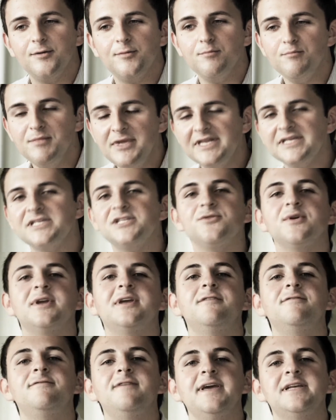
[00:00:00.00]
Ministering
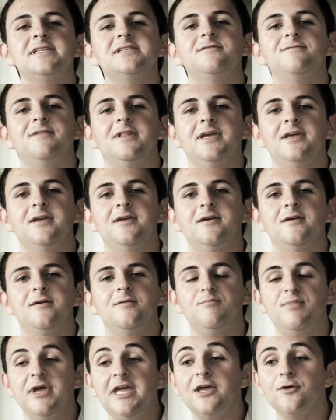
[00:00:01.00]
effectively,
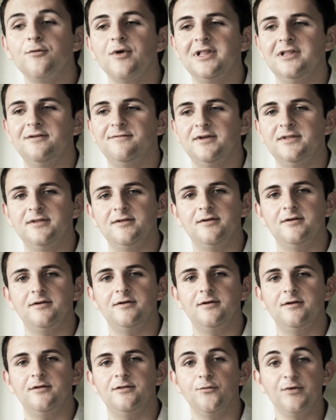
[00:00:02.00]
being relevant,
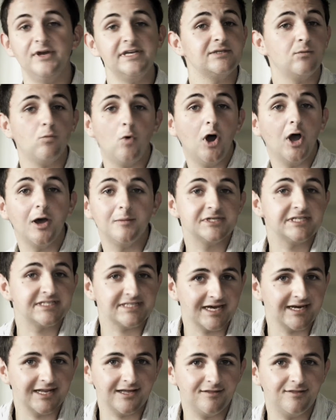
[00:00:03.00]
the reason why I'm
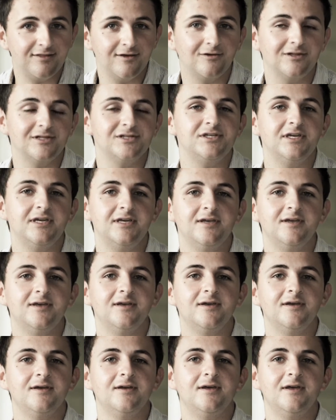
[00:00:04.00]
studying theology
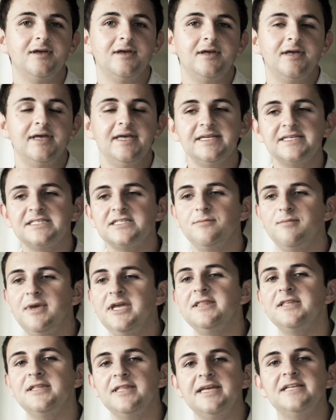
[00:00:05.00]
is to
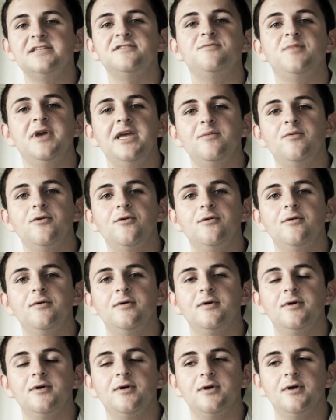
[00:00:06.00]
meet the needs of people,
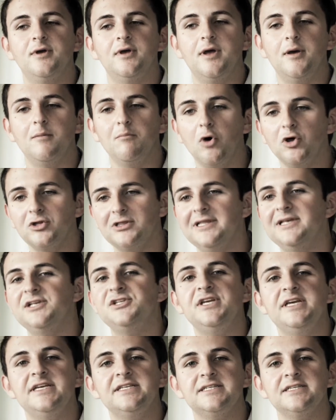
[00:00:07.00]
modelling
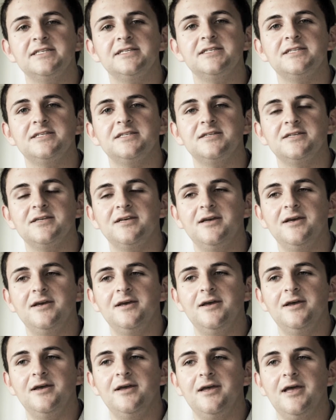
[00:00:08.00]
Jesus
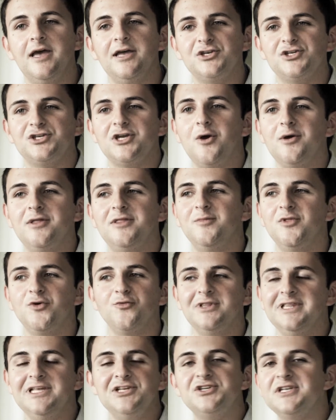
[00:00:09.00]
and showing them that
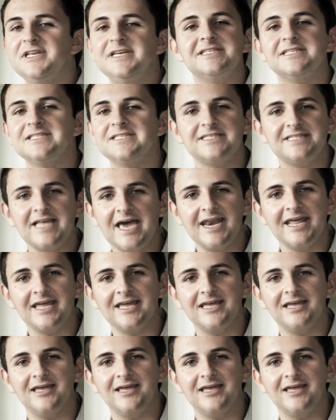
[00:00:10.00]
religion isn't static.